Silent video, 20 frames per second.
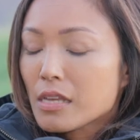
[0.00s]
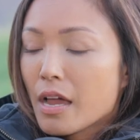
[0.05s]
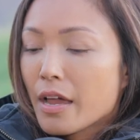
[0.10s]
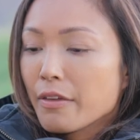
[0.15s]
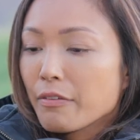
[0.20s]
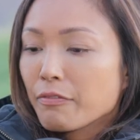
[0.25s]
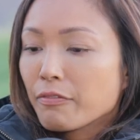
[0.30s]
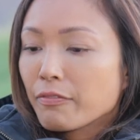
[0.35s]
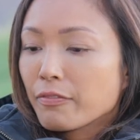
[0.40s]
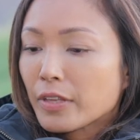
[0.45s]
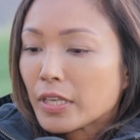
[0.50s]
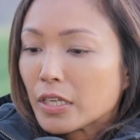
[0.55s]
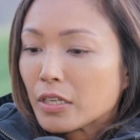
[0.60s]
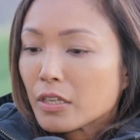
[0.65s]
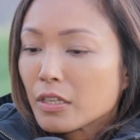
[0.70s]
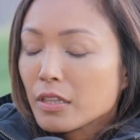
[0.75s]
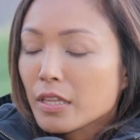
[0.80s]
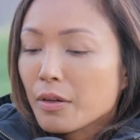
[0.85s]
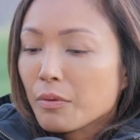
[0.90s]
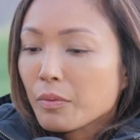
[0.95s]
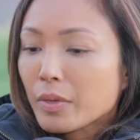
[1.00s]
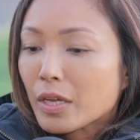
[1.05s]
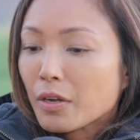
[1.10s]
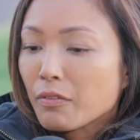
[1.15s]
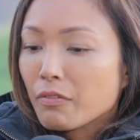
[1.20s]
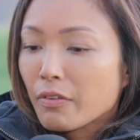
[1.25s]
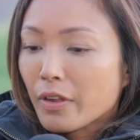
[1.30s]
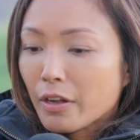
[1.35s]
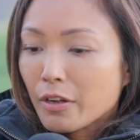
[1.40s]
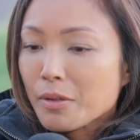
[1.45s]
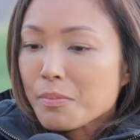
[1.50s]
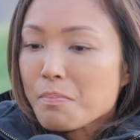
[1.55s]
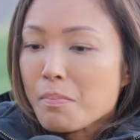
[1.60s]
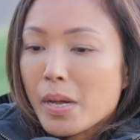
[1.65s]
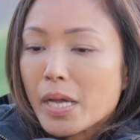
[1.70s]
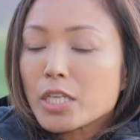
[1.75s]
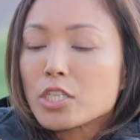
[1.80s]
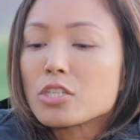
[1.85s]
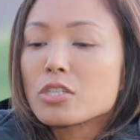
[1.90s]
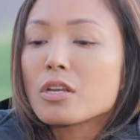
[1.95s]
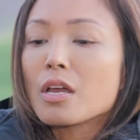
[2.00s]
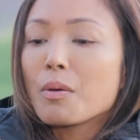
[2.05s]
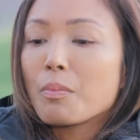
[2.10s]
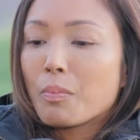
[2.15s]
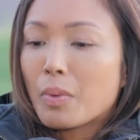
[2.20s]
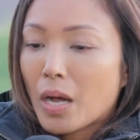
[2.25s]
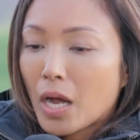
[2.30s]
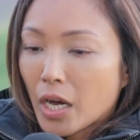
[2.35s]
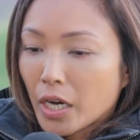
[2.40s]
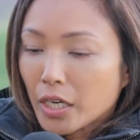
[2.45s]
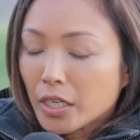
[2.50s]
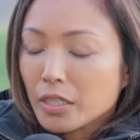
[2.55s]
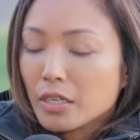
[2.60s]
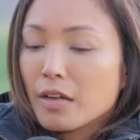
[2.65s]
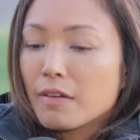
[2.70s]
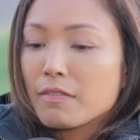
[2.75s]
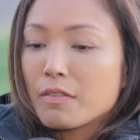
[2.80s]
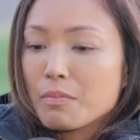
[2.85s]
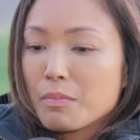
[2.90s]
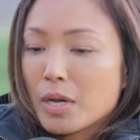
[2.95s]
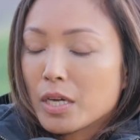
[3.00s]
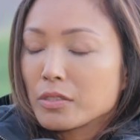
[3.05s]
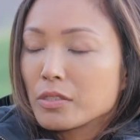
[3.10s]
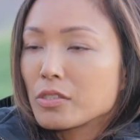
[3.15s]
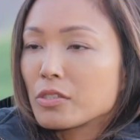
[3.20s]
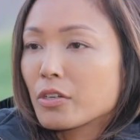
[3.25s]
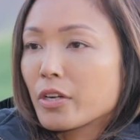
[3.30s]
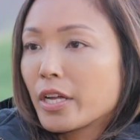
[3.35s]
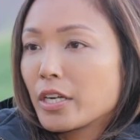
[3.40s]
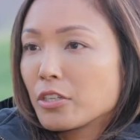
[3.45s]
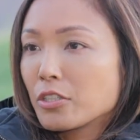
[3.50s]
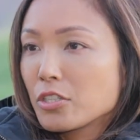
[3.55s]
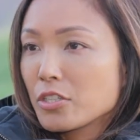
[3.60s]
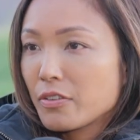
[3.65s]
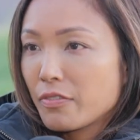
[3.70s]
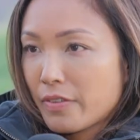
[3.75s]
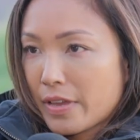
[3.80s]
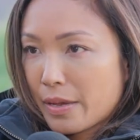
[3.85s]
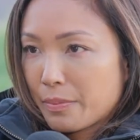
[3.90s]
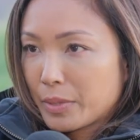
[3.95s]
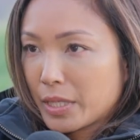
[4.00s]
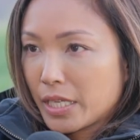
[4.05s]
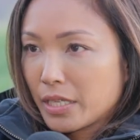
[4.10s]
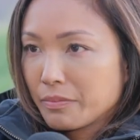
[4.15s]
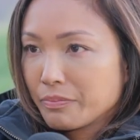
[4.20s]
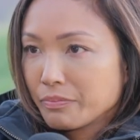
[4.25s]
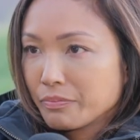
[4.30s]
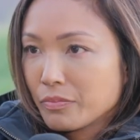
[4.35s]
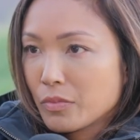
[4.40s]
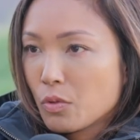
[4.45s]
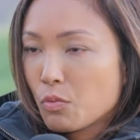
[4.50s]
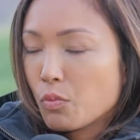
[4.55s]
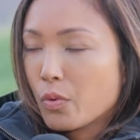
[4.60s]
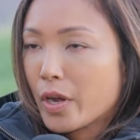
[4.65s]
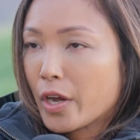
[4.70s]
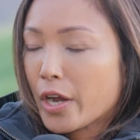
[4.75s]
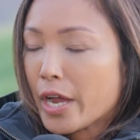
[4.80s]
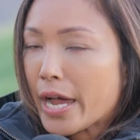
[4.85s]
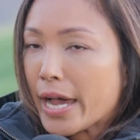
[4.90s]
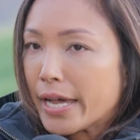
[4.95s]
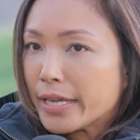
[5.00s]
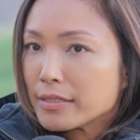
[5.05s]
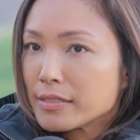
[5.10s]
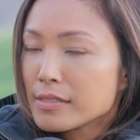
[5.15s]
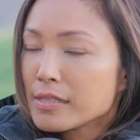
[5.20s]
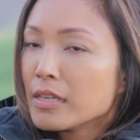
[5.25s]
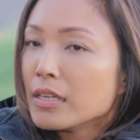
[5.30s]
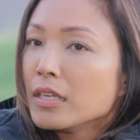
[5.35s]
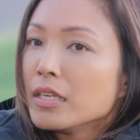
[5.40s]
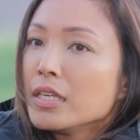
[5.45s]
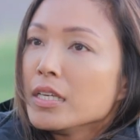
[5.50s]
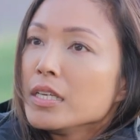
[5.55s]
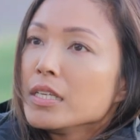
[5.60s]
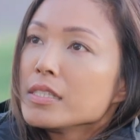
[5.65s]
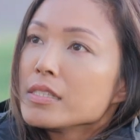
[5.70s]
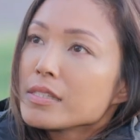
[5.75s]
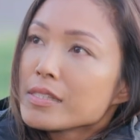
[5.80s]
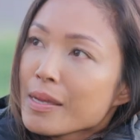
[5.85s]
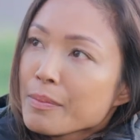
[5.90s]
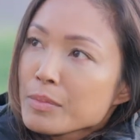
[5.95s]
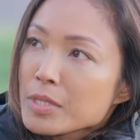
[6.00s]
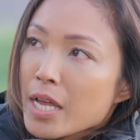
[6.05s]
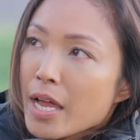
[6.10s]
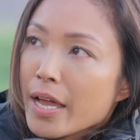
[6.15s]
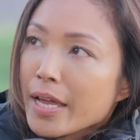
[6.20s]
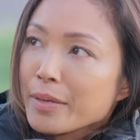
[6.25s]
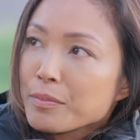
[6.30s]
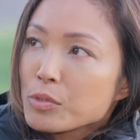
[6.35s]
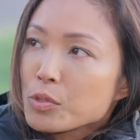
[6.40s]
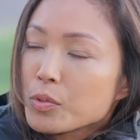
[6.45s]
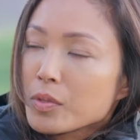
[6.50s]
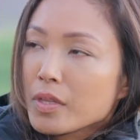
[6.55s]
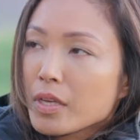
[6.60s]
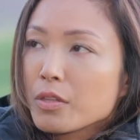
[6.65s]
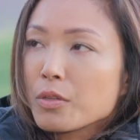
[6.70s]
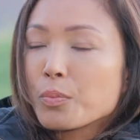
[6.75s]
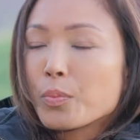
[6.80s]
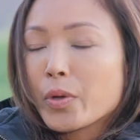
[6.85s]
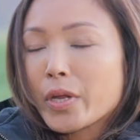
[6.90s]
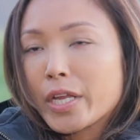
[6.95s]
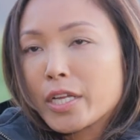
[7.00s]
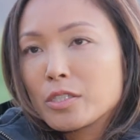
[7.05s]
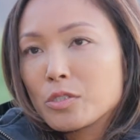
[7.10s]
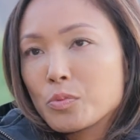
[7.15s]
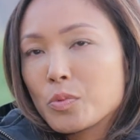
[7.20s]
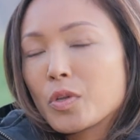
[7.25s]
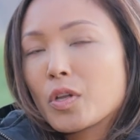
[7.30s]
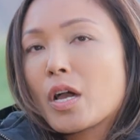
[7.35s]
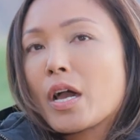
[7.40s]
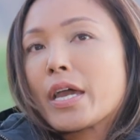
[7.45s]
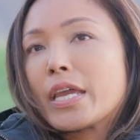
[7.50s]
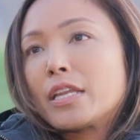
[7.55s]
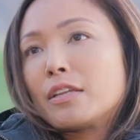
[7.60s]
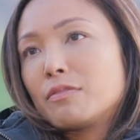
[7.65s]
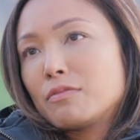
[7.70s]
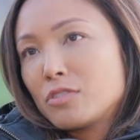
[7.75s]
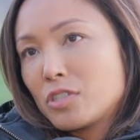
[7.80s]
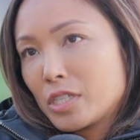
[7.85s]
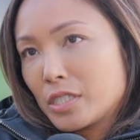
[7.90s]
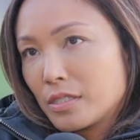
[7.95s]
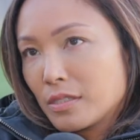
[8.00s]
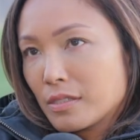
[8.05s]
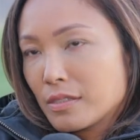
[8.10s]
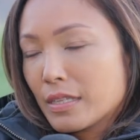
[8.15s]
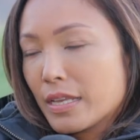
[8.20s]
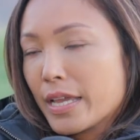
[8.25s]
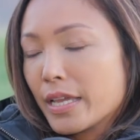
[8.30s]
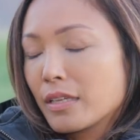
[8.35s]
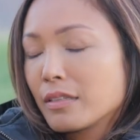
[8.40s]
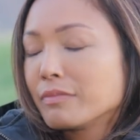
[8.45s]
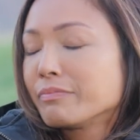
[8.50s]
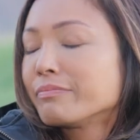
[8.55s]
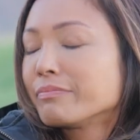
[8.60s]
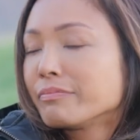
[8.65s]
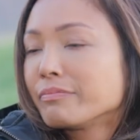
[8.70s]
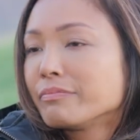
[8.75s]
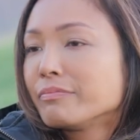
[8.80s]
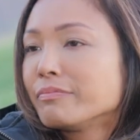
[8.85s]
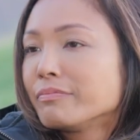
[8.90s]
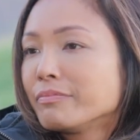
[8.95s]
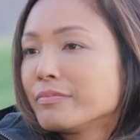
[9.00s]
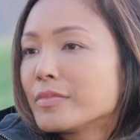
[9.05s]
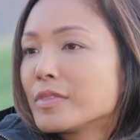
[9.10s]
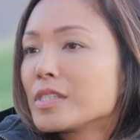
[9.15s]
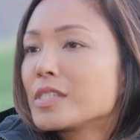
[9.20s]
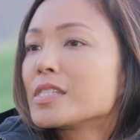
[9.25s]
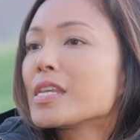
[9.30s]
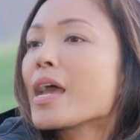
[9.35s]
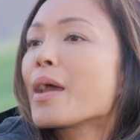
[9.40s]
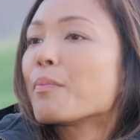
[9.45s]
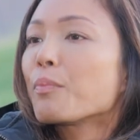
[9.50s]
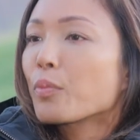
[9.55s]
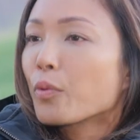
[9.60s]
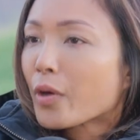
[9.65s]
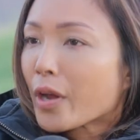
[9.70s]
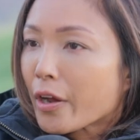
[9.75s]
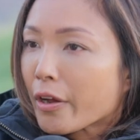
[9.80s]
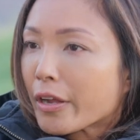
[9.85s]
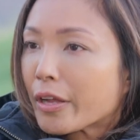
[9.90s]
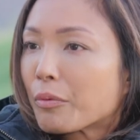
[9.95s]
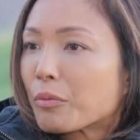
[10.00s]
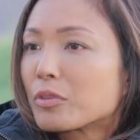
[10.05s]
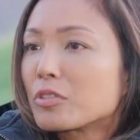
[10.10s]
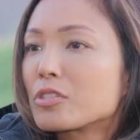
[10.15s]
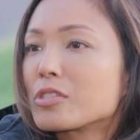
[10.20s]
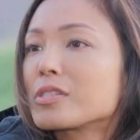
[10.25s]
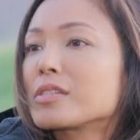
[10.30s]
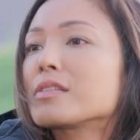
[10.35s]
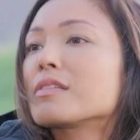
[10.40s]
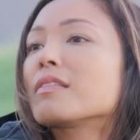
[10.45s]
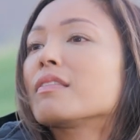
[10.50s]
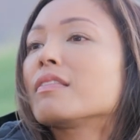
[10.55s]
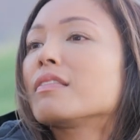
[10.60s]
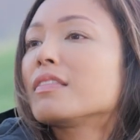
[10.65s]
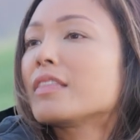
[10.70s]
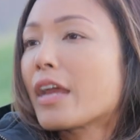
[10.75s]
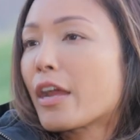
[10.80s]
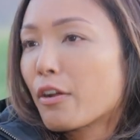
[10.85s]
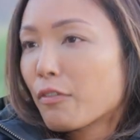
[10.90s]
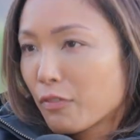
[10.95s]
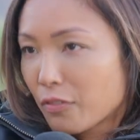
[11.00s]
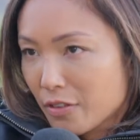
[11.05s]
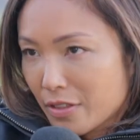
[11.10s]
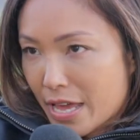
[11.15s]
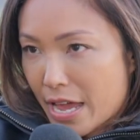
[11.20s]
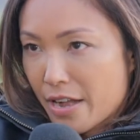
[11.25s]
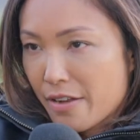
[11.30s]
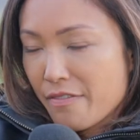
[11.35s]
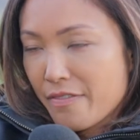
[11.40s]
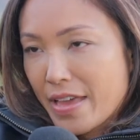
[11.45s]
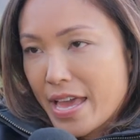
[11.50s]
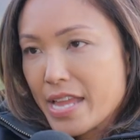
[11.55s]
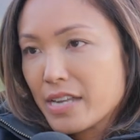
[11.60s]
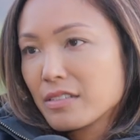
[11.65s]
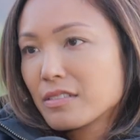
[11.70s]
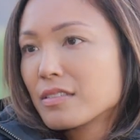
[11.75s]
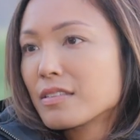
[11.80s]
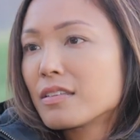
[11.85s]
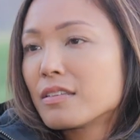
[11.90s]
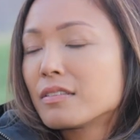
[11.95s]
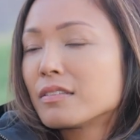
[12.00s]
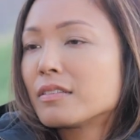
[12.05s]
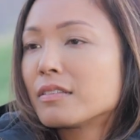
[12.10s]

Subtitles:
I feel that we are very much a part of the Monster Energy family. Whereas sometimes with other brands, we're kind of just like temporary. We're just there for that event.